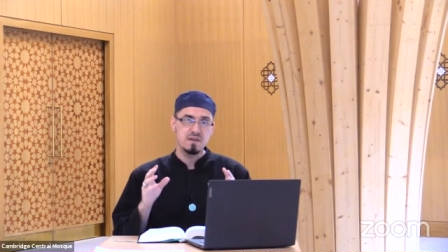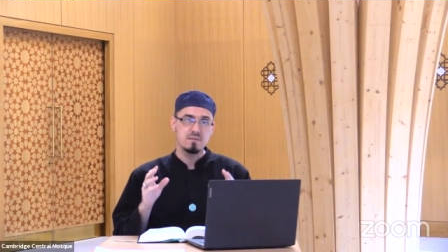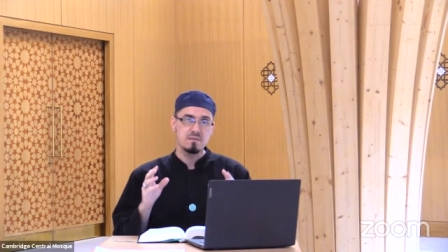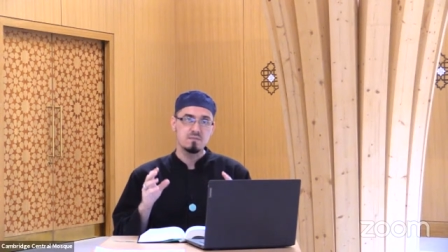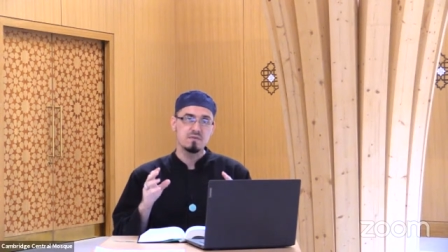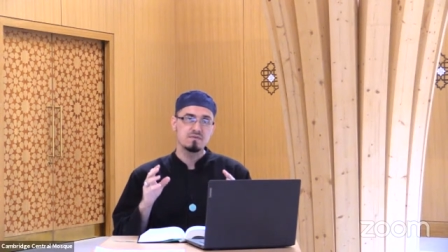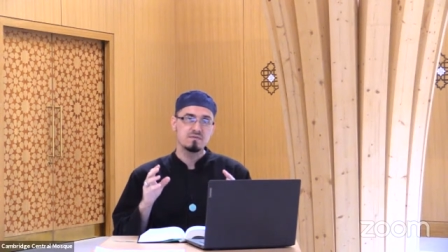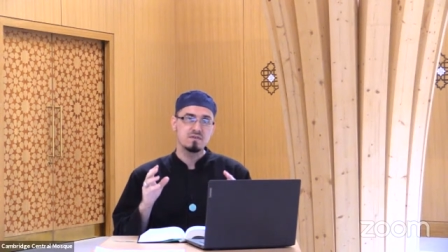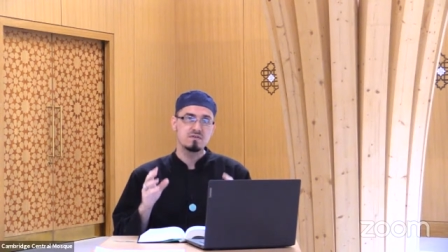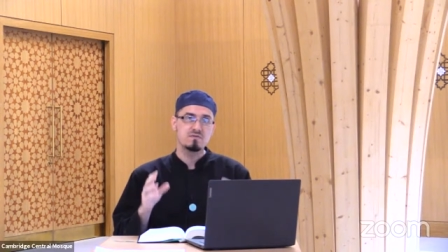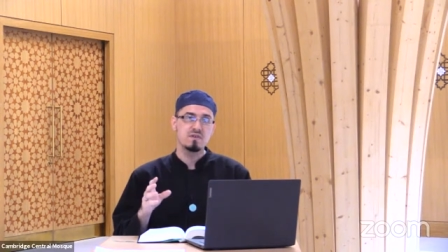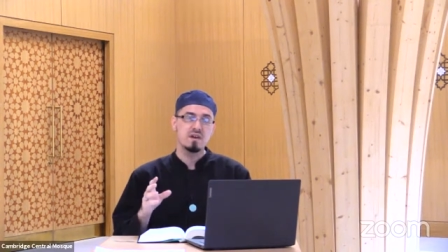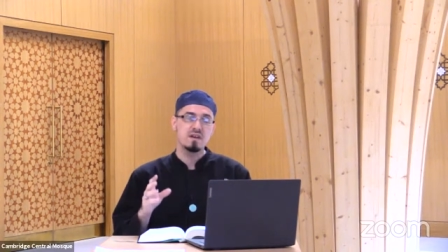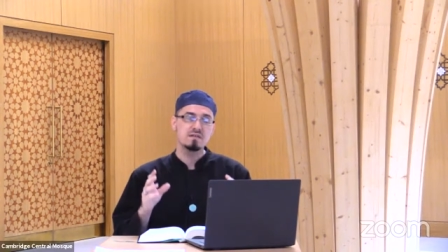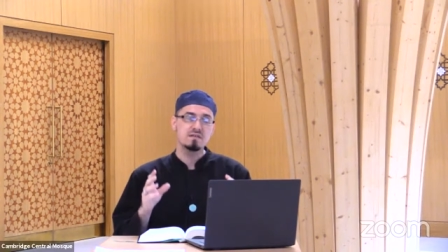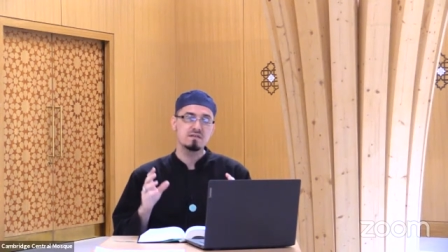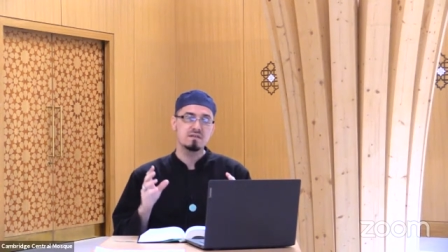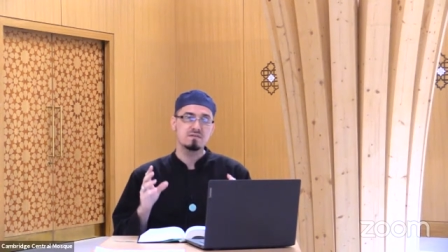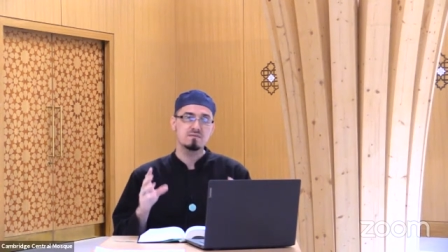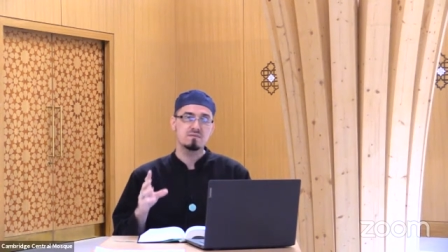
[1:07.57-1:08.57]
some of the
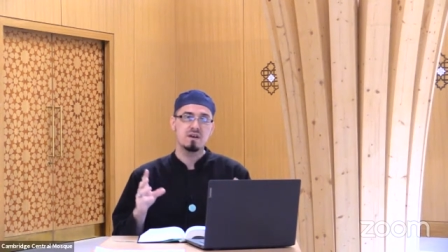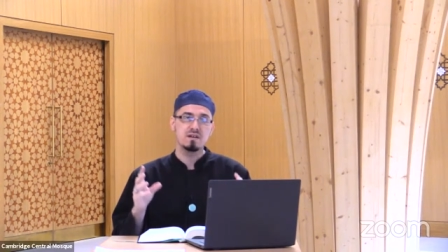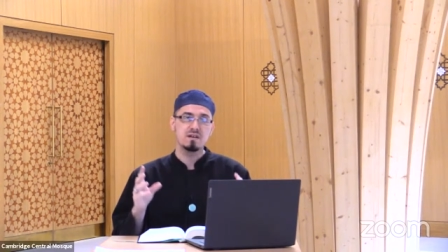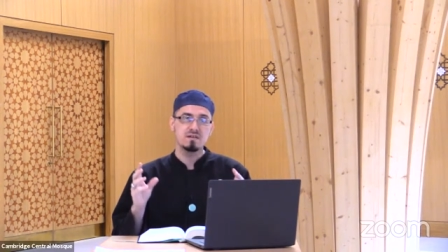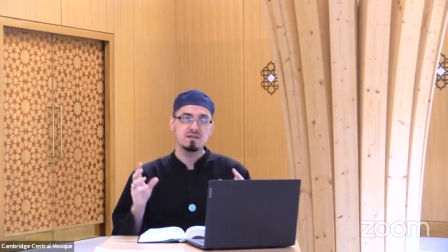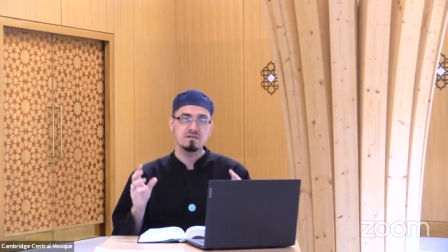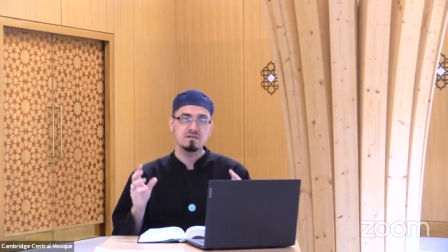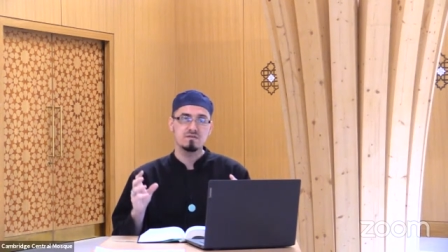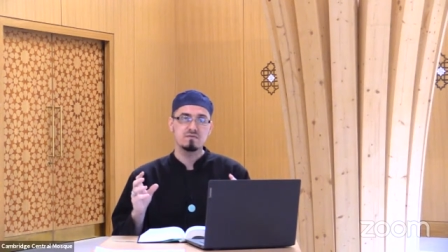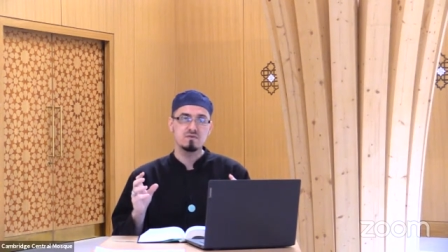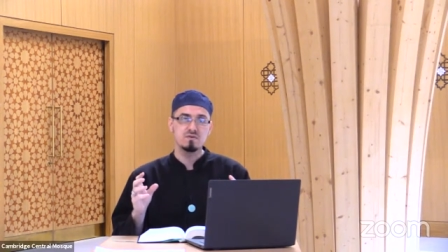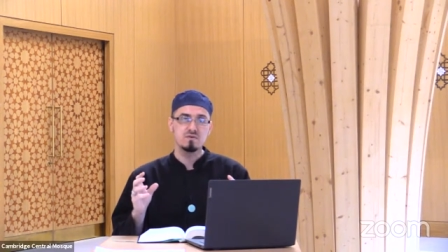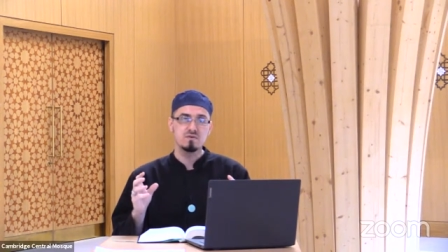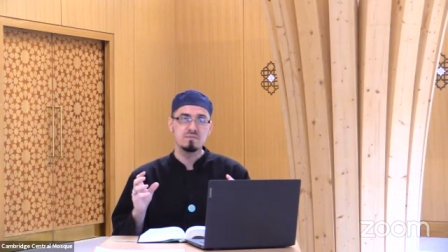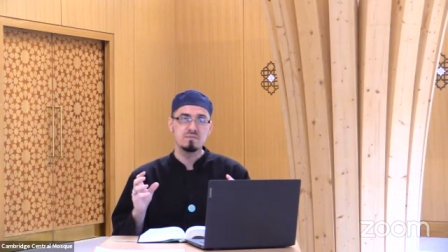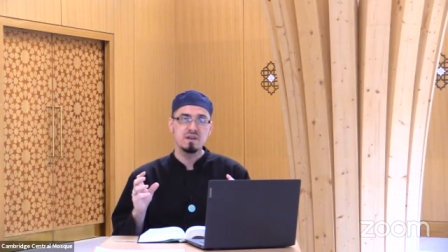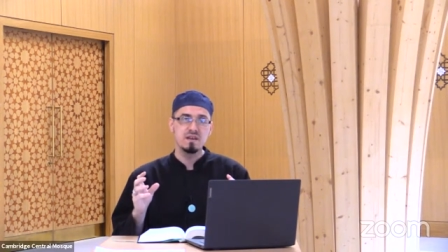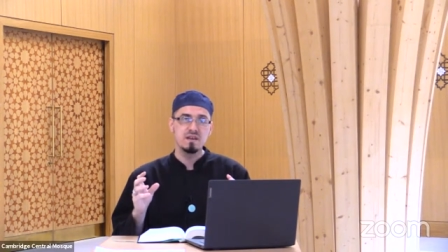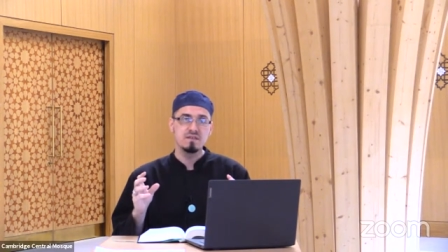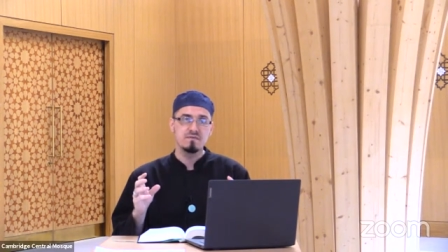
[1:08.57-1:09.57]
traits and qualities of
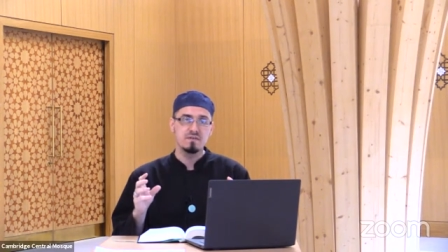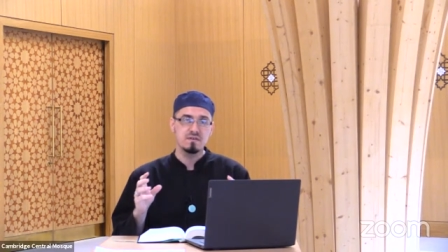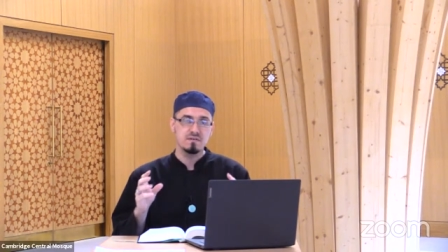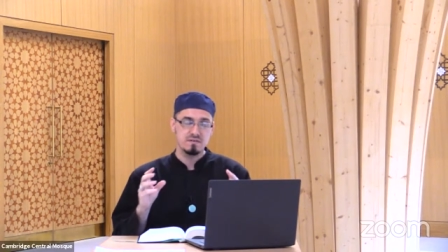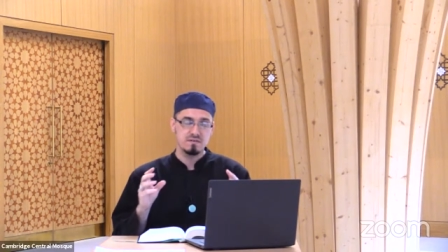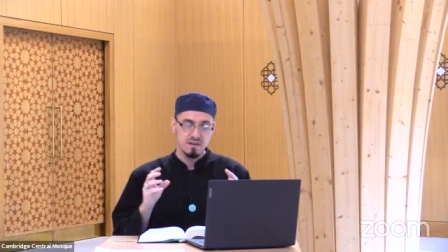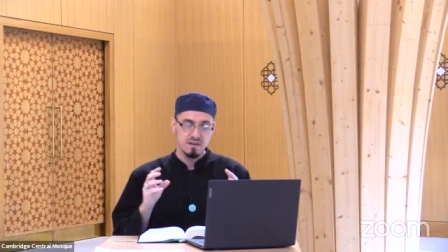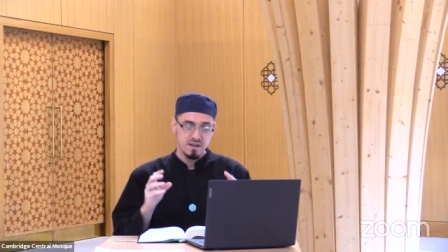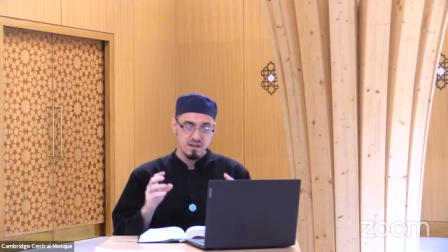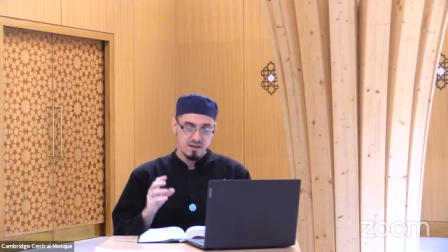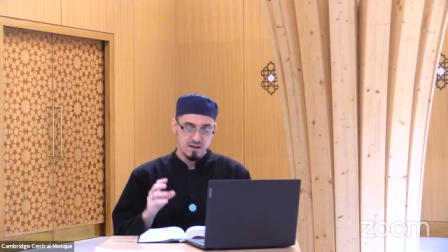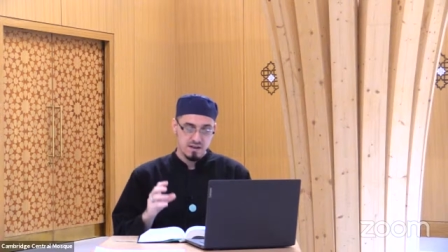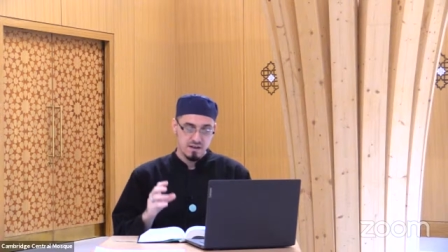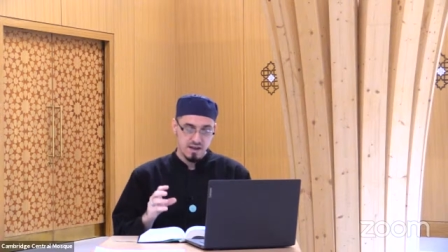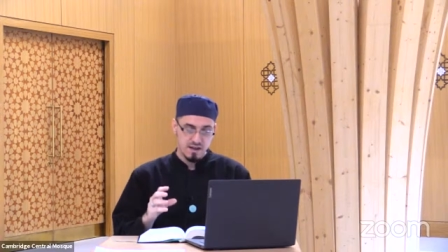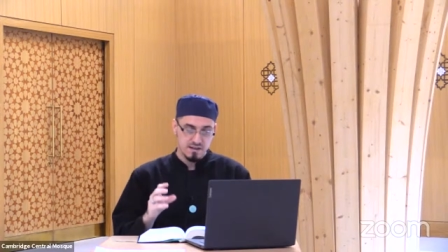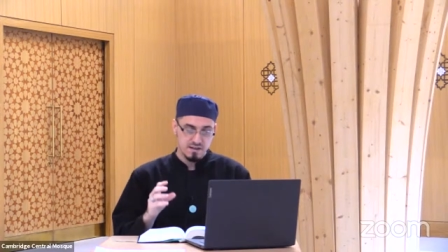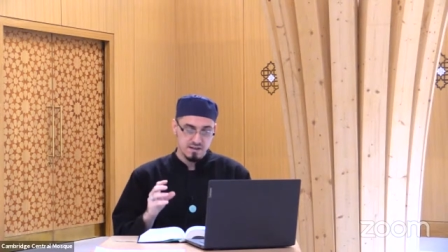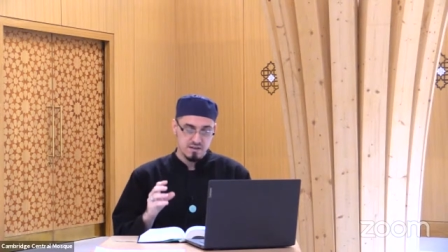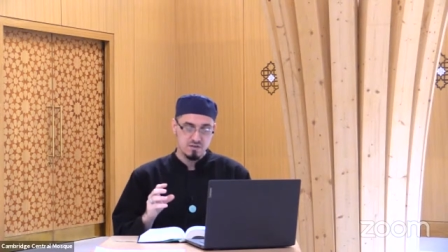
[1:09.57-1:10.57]
true believers,
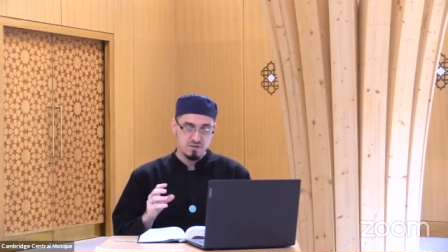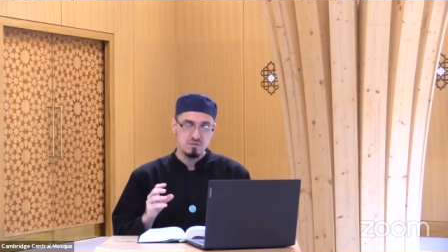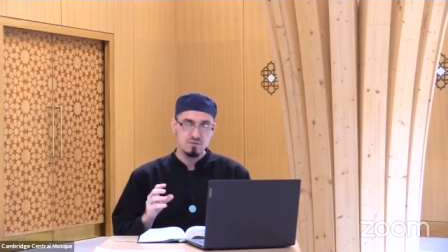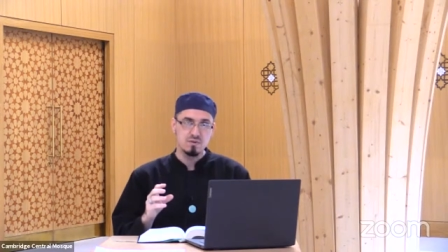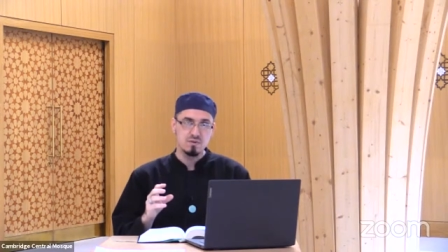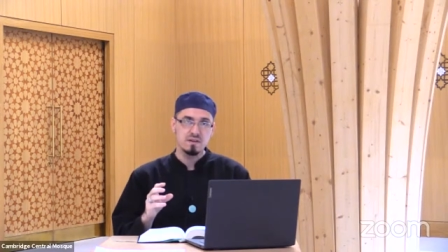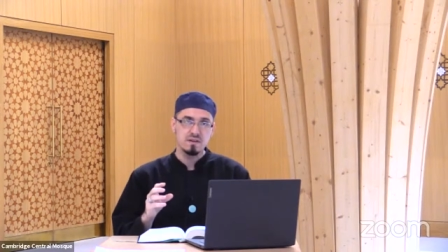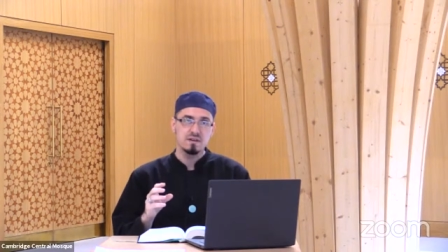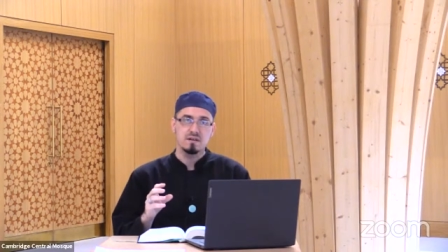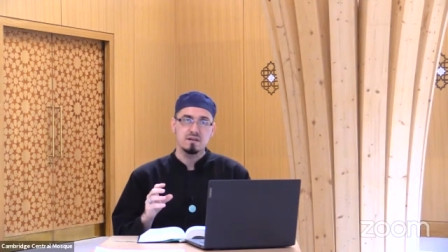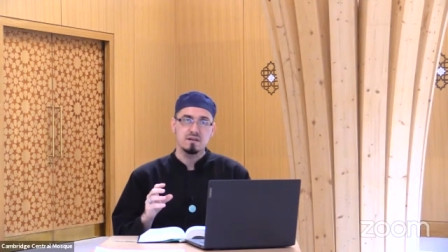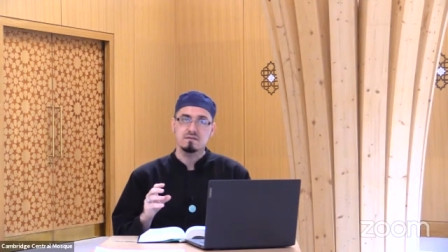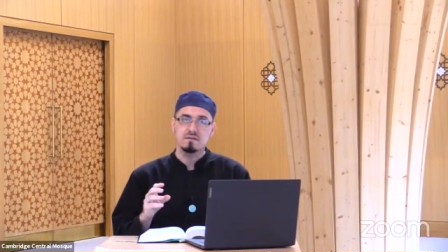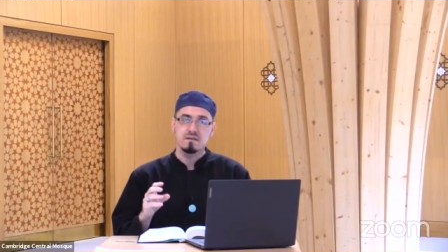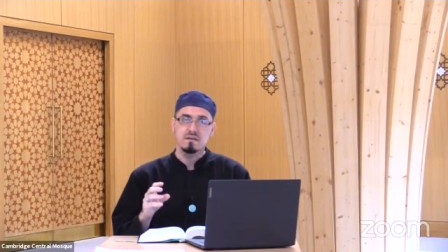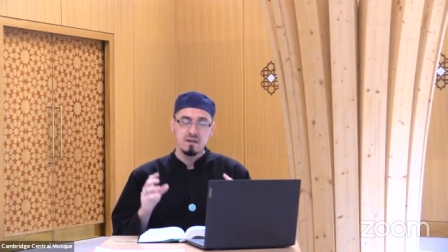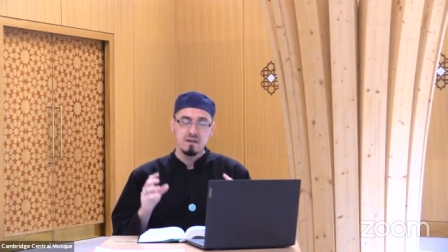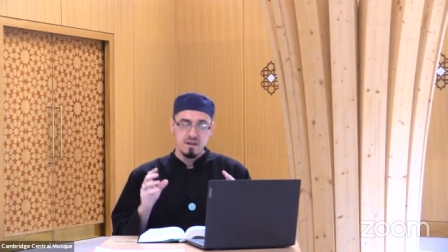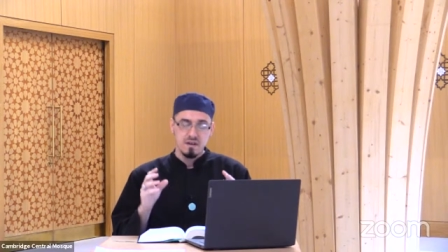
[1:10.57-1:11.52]
like this surah does.